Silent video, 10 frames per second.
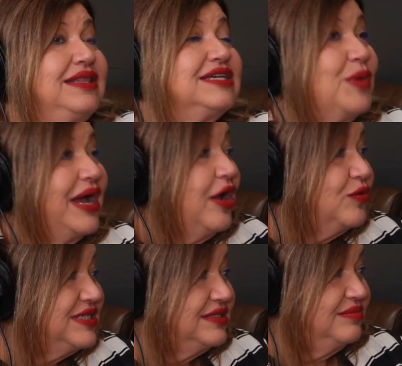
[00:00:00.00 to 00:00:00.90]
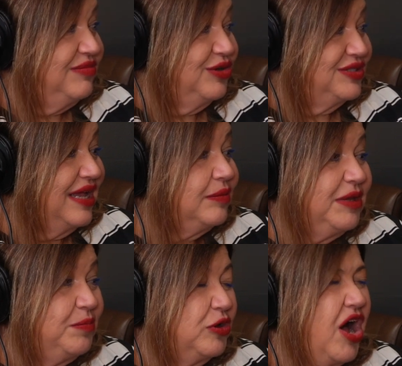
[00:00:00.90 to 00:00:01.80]
That's why I always, tell
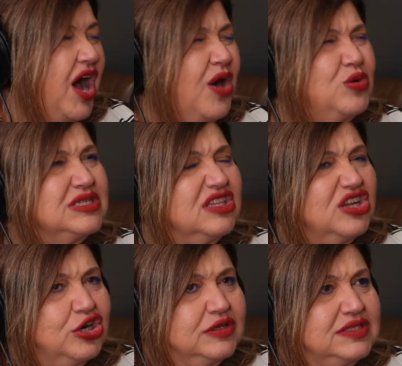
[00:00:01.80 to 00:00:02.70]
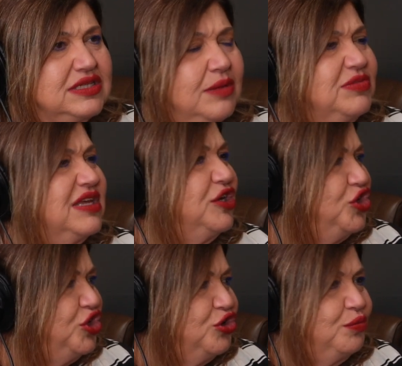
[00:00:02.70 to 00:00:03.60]
people, always learn something
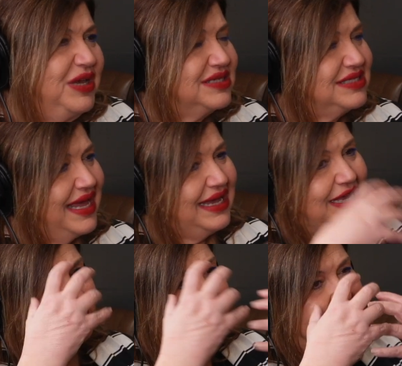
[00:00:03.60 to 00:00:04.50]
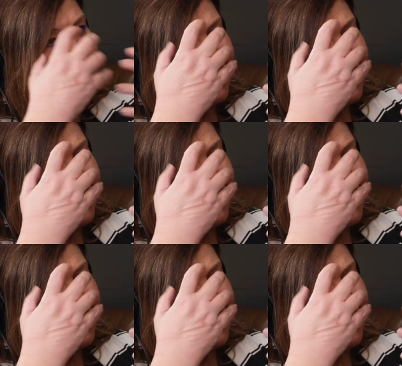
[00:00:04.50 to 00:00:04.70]
new, because that keeps,